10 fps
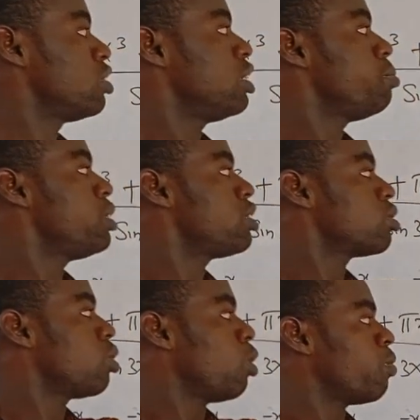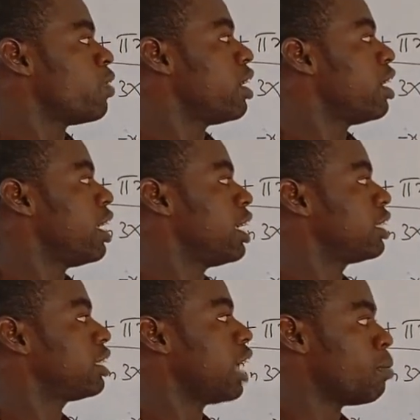So the limit of
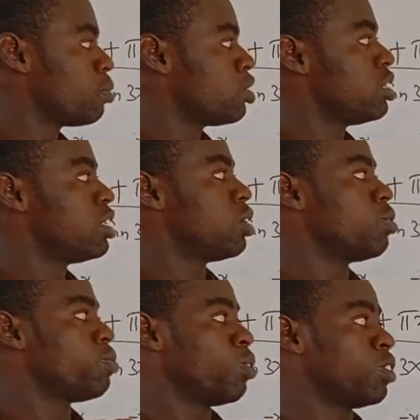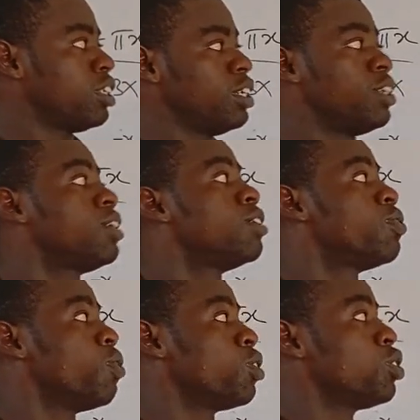x approaching 0 for the
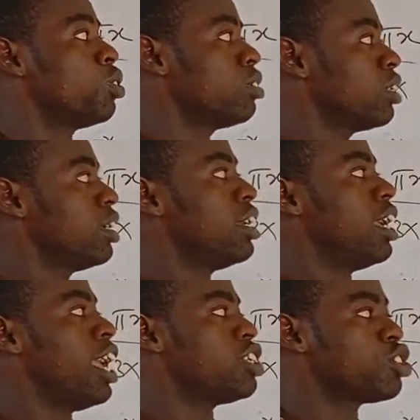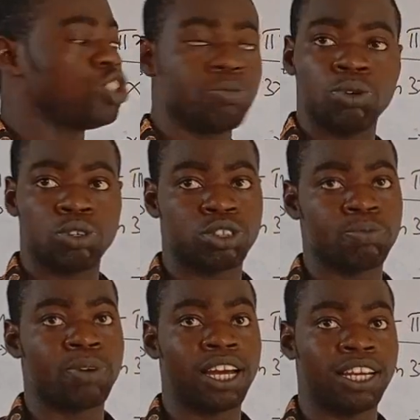function x cubed
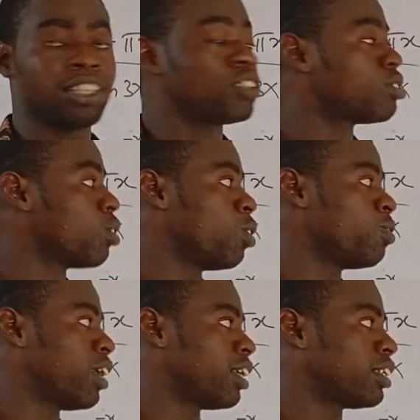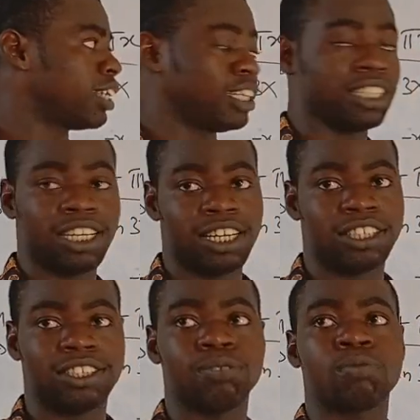plus pi x all over sine
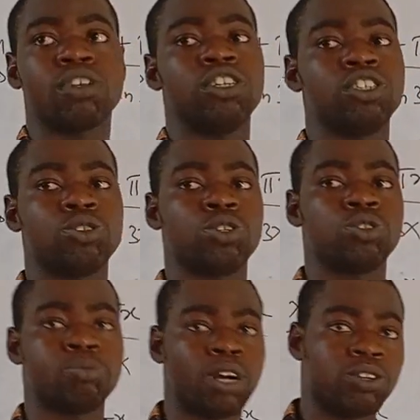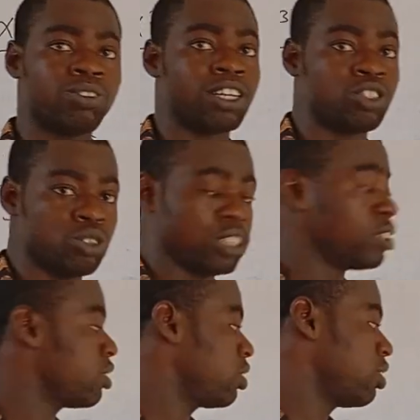3x is equal to pi over 3.